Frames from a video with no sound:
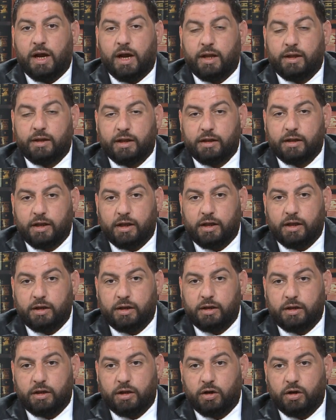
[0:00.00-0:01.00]
and that
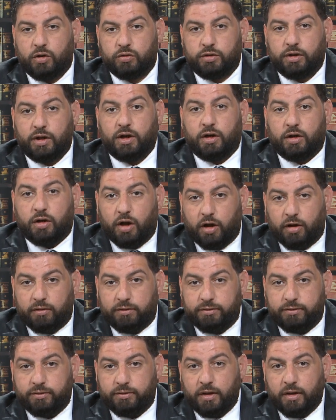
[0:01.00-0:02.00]
they, did
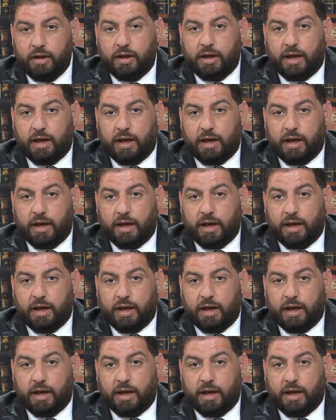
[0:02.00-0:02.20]
enough.